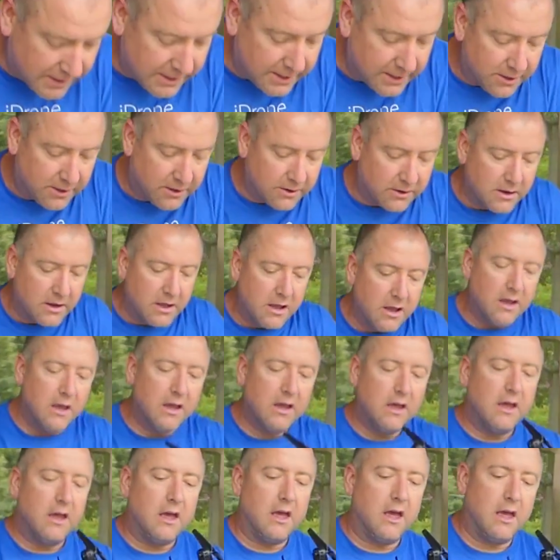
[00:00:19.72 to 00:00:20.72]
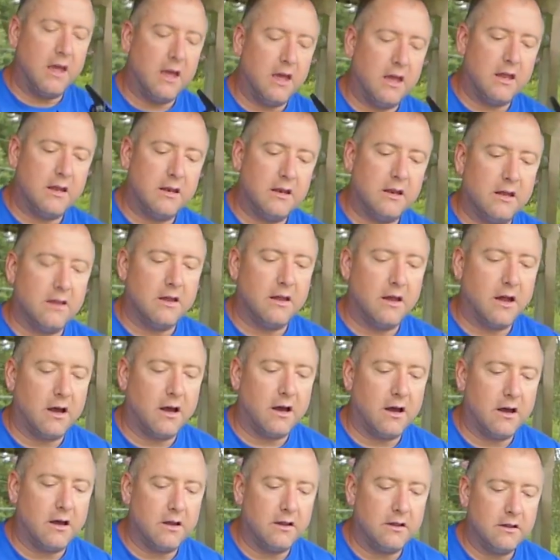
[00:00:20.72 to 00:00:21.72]
right here, and
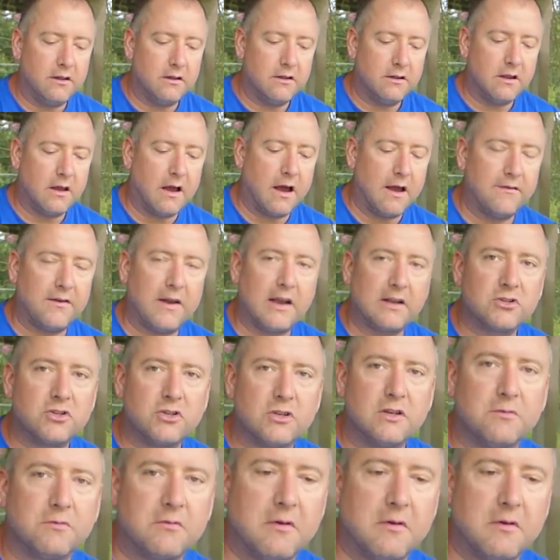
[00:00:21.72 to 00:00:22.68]
uh, I've actually